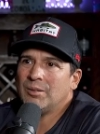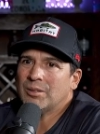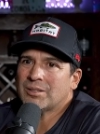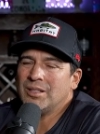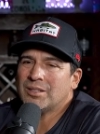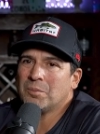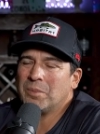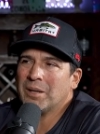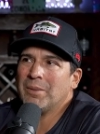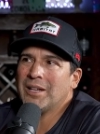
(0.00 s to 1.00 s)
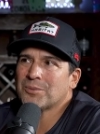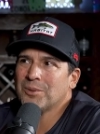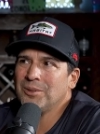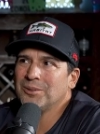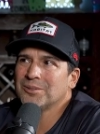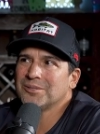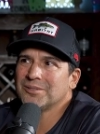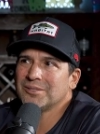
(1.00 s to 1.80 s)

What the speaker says: it's a big man's world.